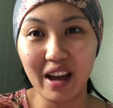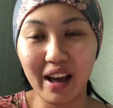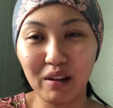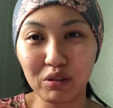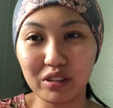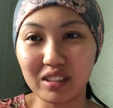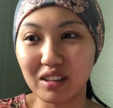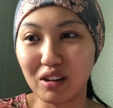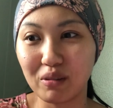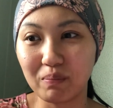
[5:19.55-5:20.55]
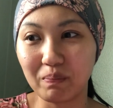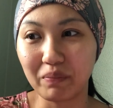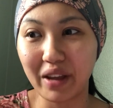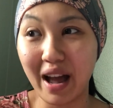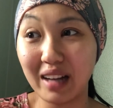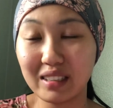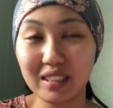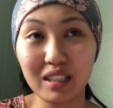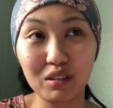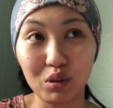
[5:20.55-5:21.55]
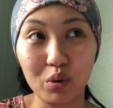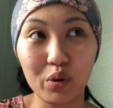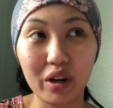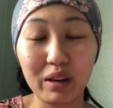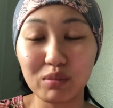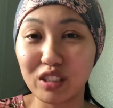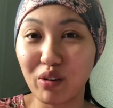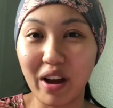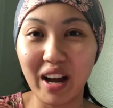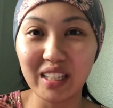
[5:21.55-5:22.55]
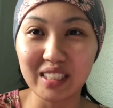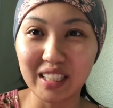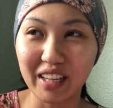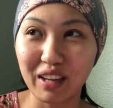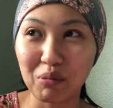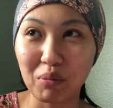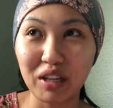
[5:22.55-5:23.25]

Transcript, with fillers: I was um, asking the Lord, I'm still asking Him.